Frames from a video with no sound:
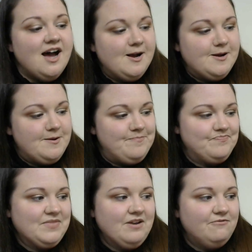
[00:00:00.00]

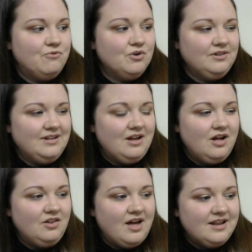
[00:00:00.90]
for
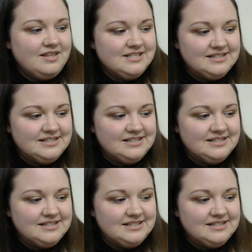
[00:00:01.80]
a lot of these